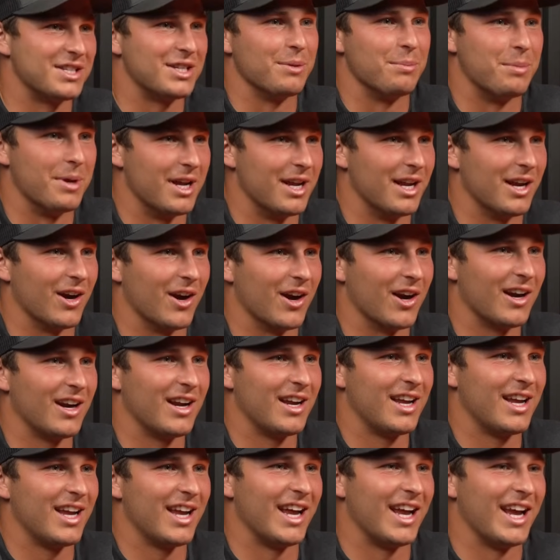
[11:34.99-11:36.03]
to be here,
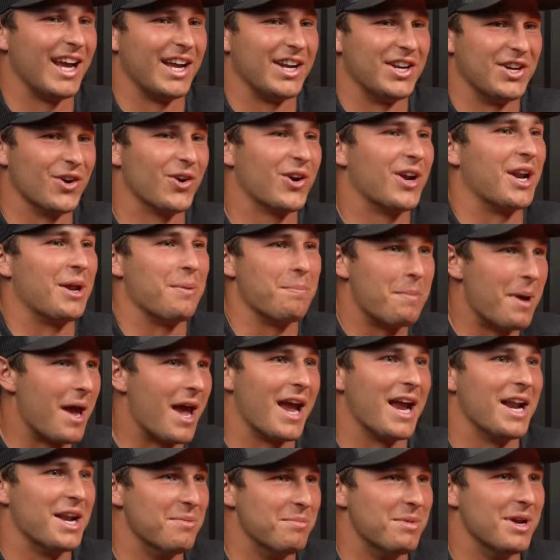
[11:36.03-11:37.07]
and you're getting
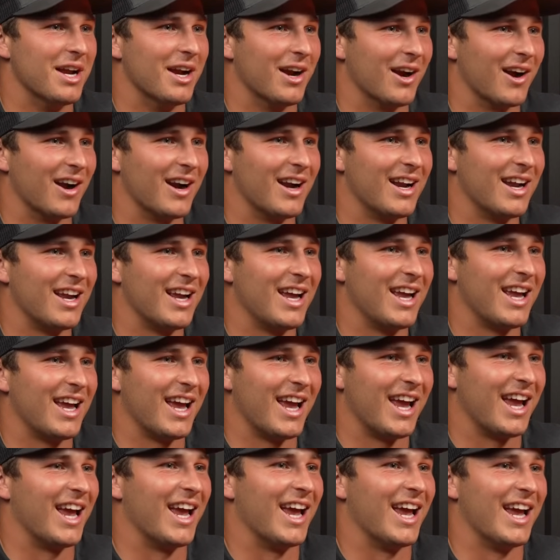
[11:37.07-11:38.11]
paid to be here,
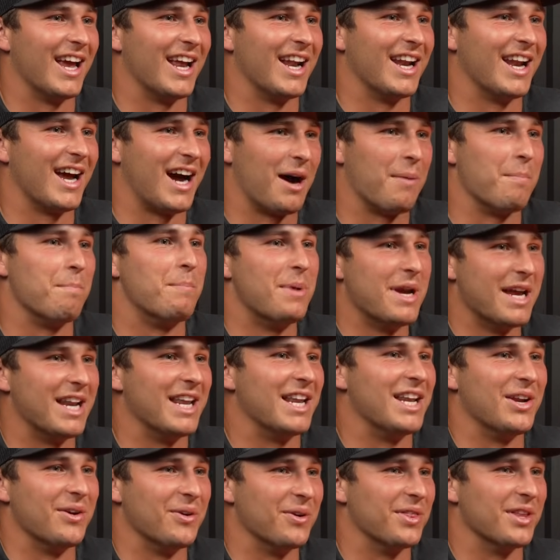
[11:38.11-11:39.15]
and I'm
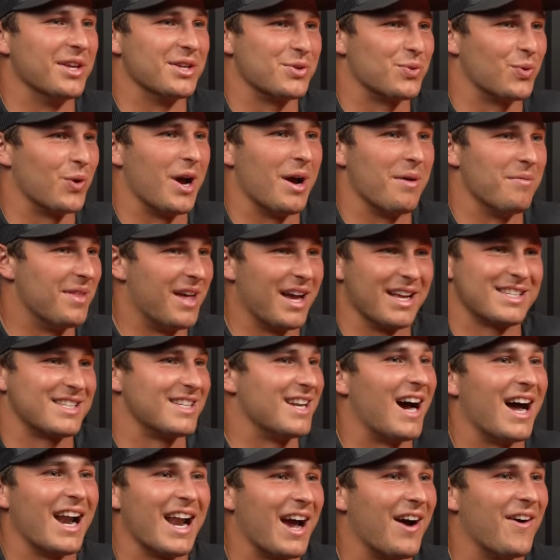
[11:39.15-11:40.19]
beating you in this rep. That's
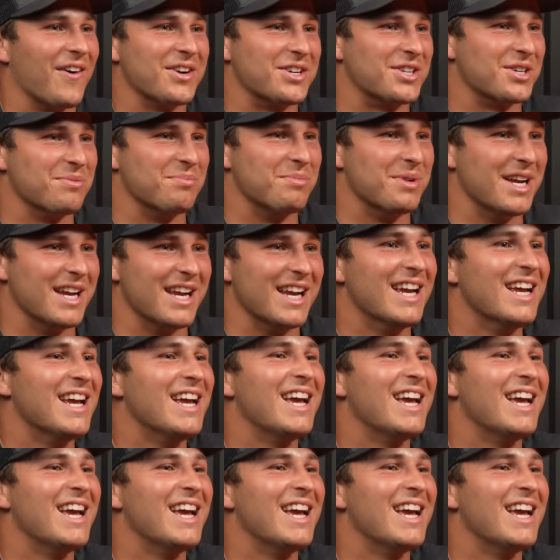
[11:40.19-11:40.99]
not how it should be.